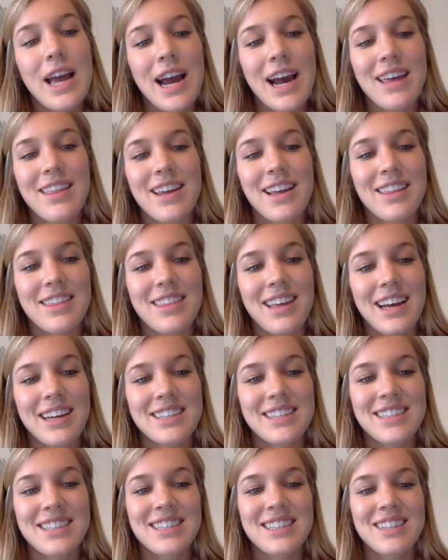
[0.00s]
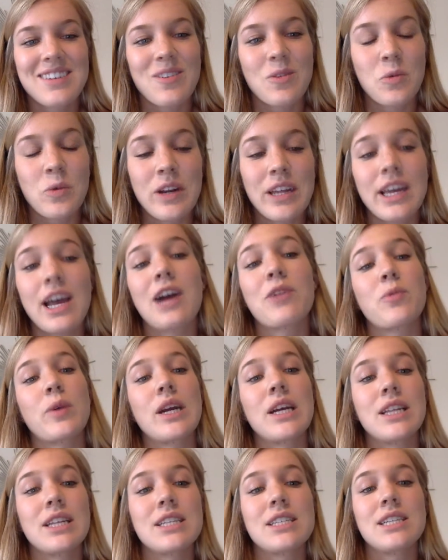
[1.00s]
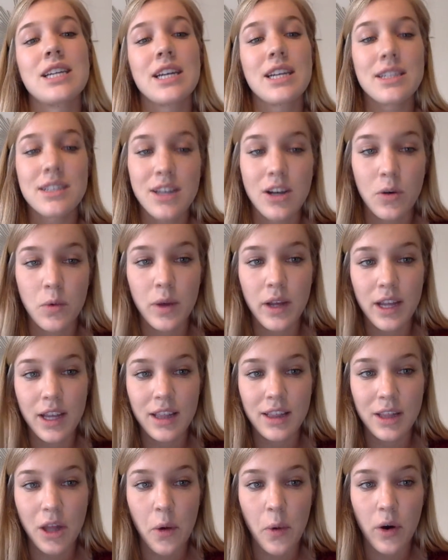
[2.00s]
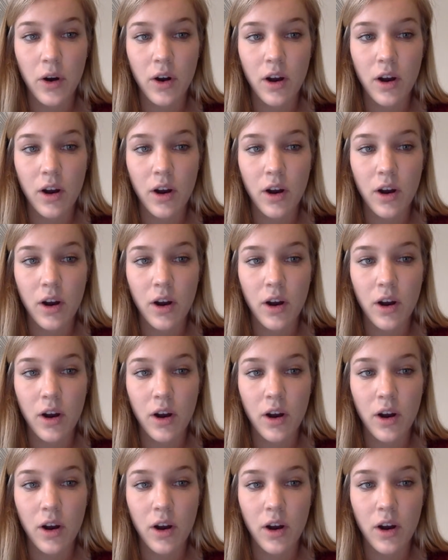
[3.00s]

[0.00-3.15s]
I think that's really unrealistic until we can lower